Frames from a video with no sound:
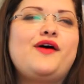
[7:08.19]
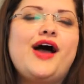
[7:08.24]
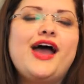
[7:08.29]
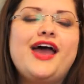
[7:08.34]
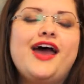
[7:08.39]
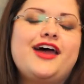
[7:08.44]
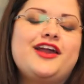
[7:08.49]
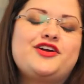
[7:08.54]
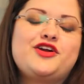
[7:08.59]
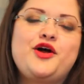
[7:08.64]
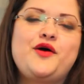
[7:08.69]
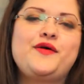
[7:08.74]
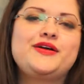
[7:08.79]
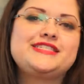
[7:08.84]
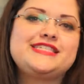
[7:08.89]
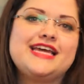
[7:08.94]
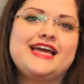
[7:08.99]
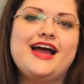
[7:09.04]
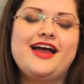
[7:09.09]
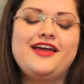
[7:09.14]
I don't know,
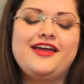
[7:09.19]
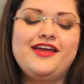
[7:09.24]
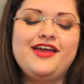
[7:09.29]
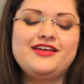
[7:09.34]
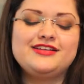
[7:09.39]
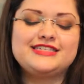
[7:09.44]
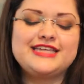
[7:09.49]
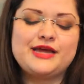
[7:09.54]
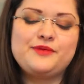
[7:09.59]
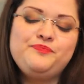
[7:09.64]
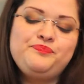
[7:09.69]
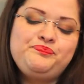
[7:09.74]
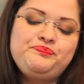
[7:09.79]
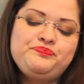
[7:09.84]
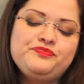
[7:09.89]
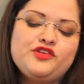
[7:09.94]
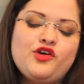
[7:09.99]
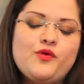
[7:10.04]
it's like do